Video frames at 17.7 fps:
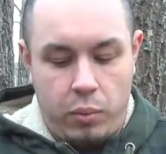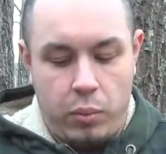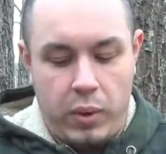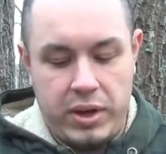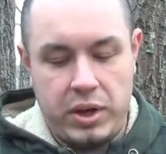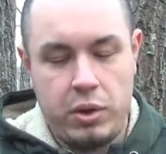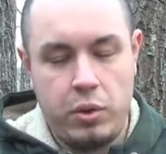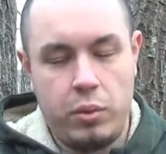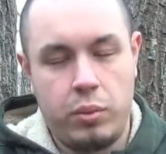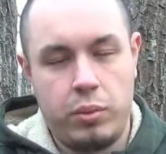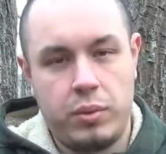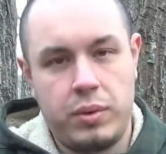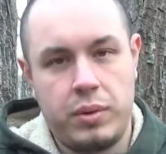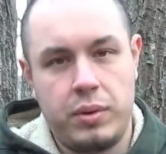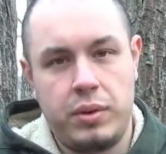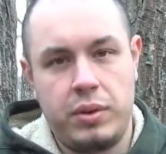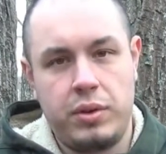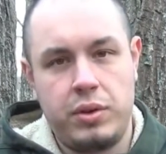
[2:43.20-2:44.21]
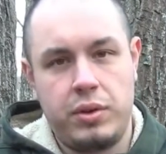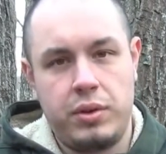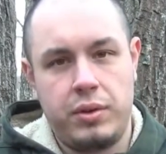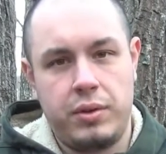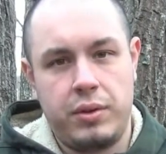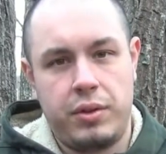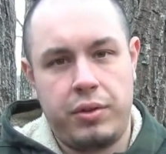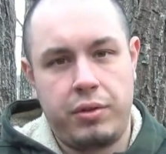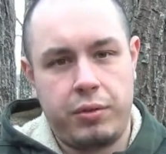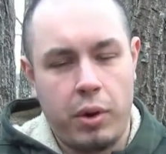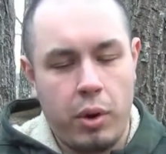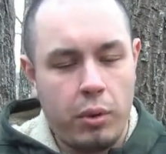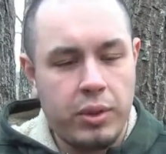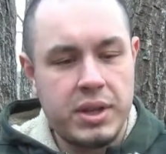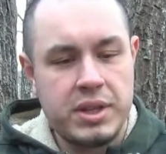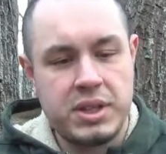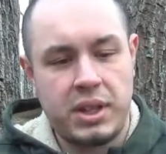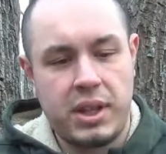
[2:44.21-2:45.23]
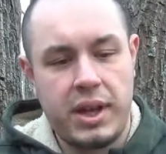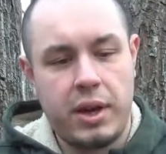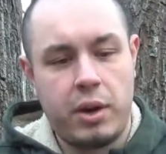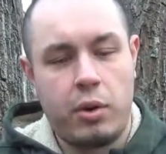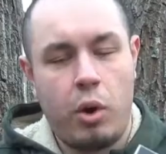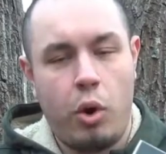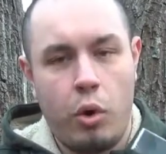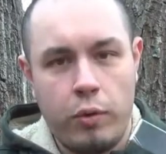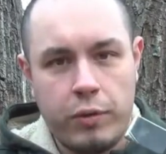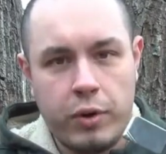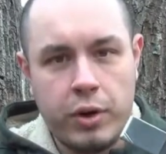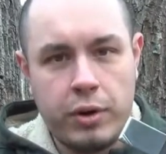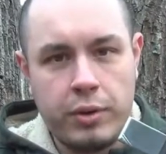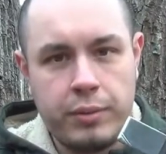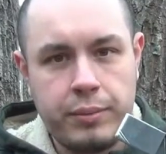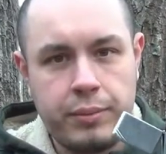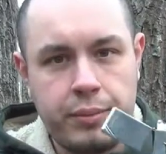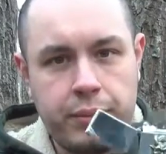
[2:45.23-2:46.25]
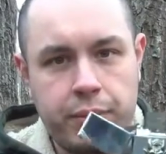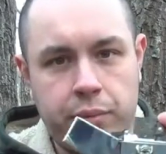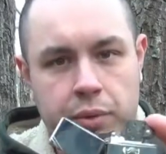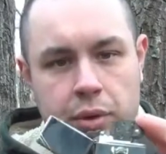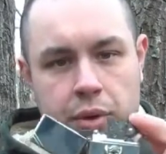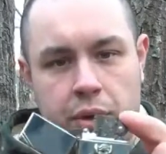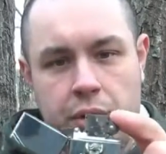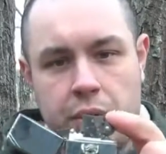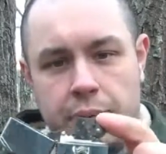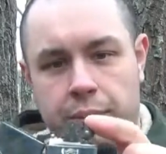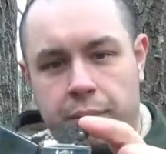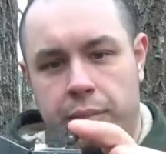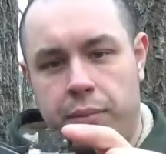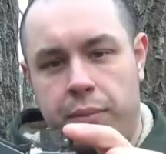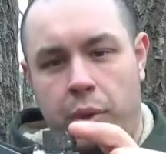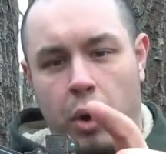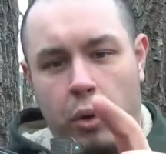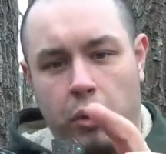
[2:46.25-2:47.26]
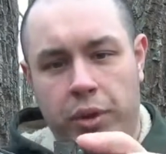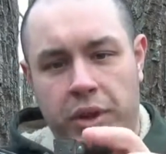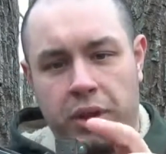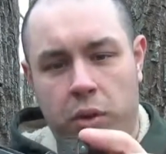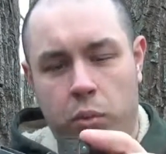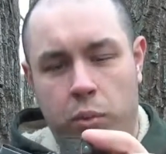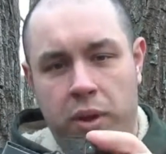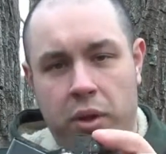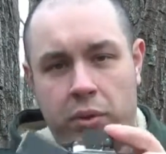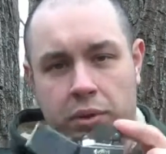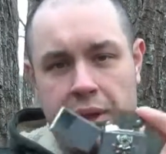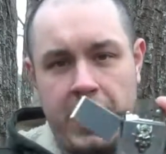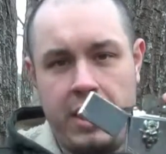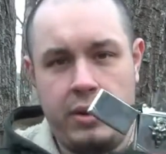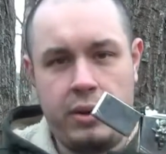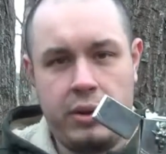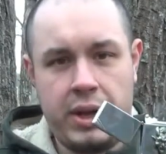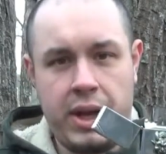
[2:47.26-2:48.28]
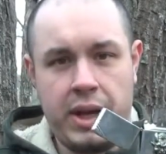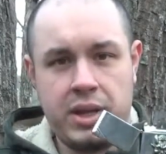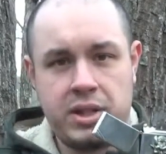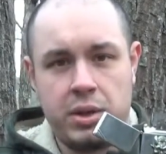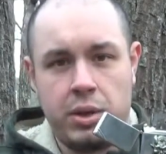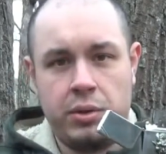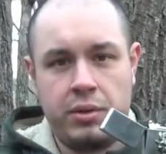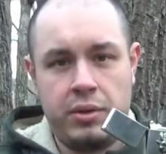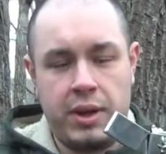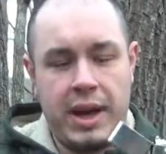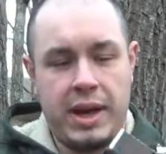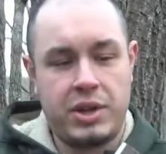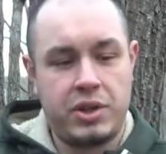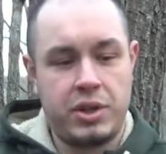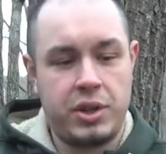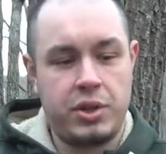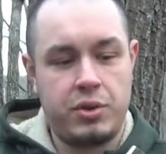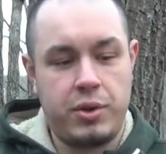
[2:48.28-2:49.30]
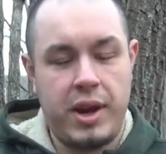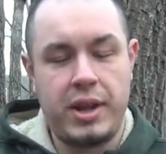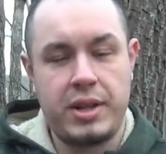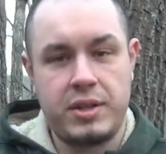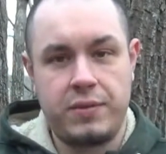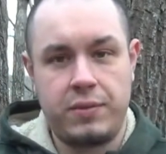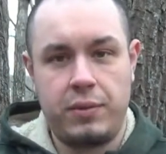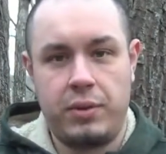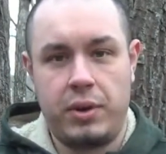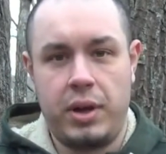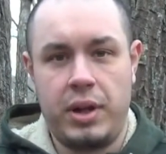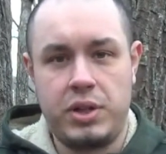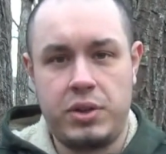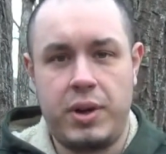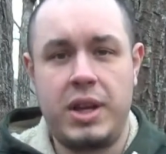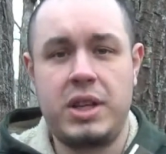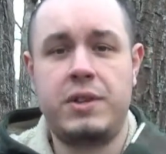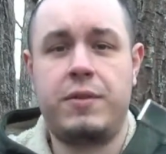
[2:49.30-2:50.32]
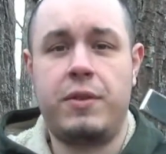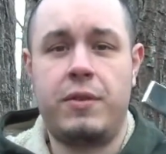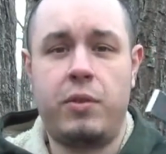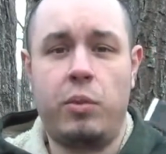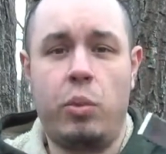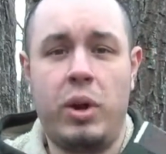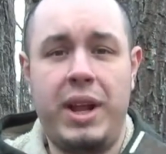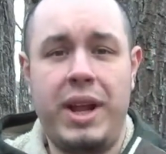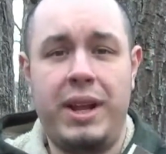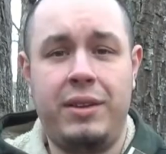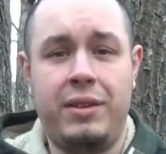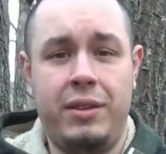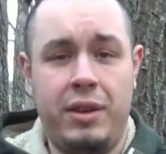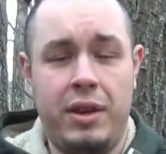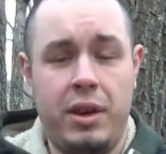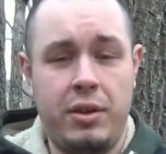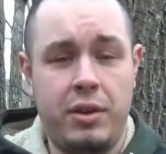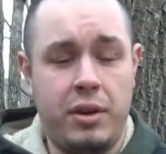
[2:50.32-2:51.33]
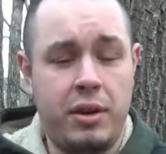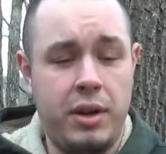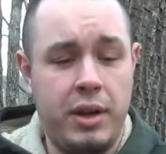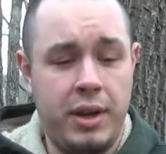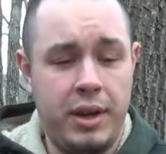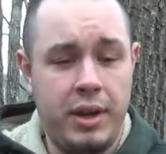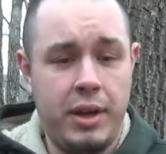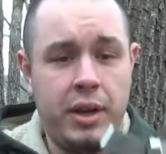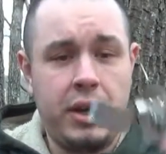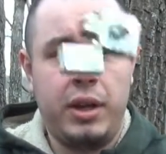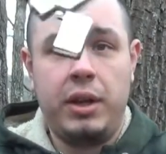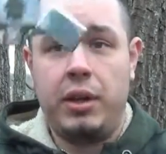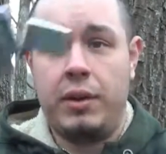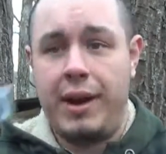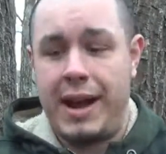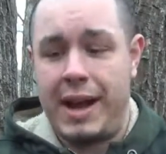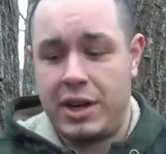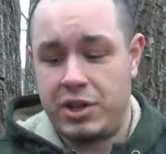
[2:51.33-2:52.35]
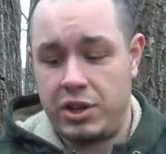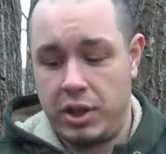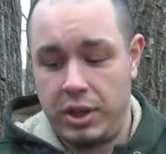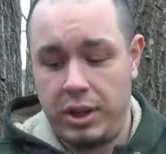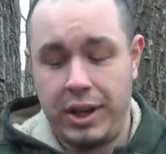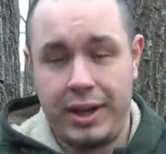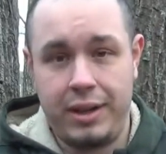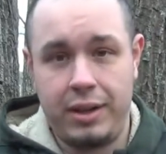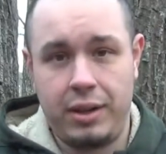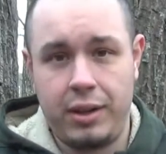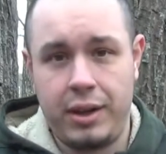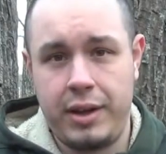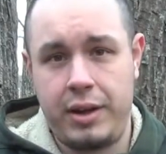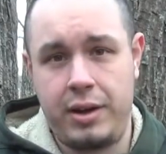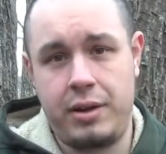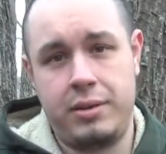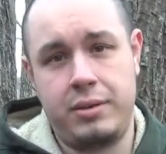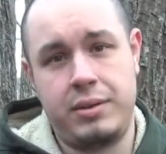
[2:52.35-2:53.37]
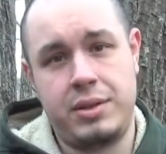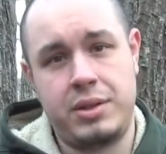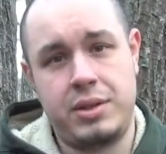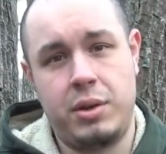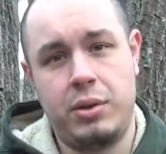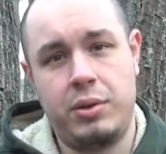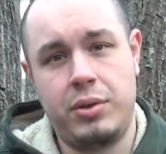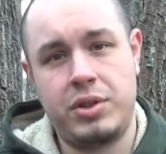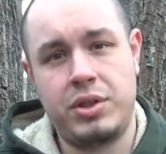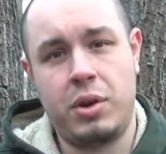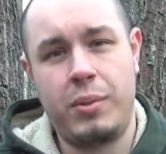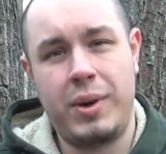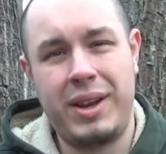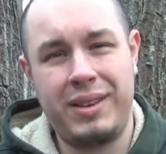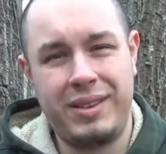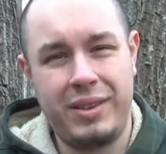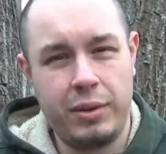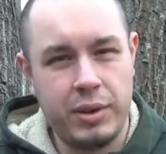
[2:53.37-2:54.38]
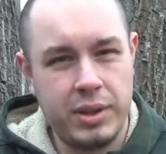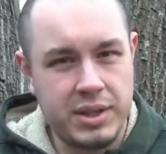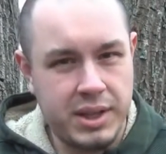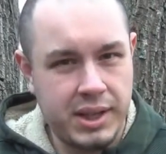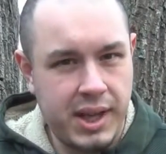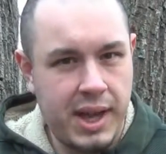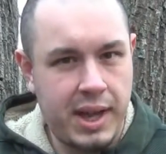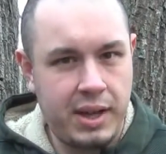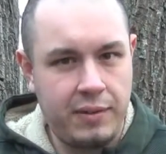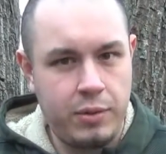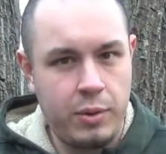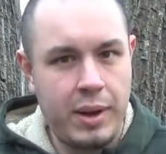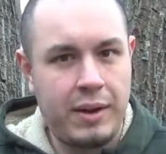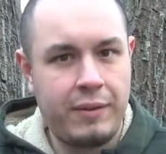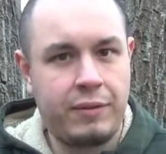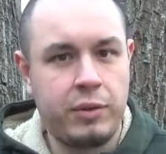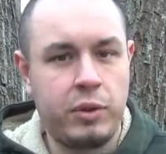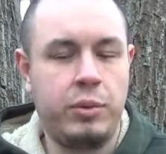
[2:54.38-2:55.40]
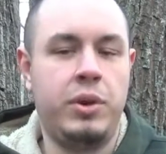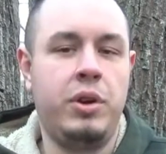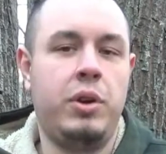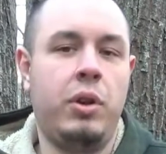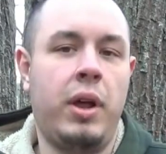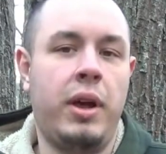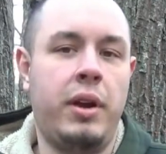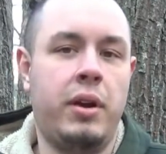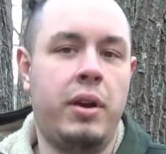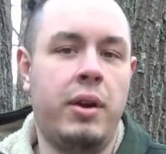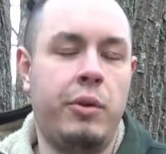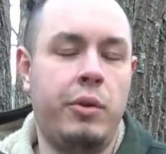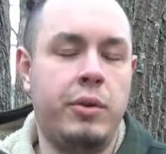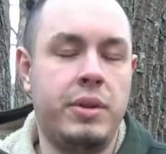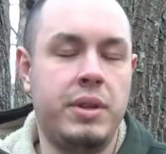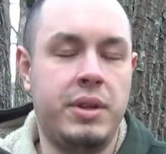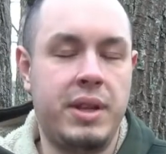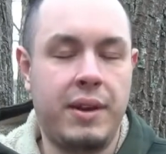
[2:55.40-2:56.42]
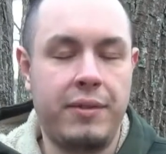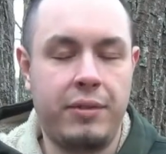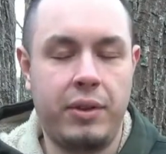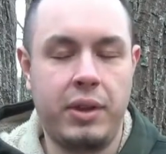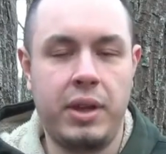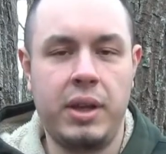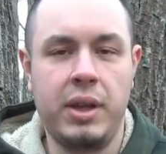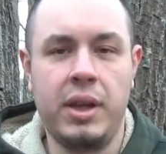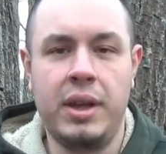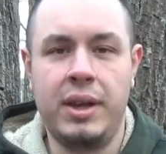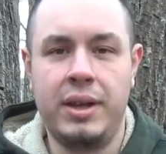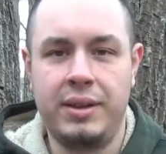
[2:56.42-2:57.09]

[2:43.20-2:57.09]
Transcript: When you throw this lighter over, you're holding the wheel down, okay? So to actually transfer from one hand to the other, you're actually lighting the lighter. So there's no way to do this again if you have fluid in your lighter. I would definitely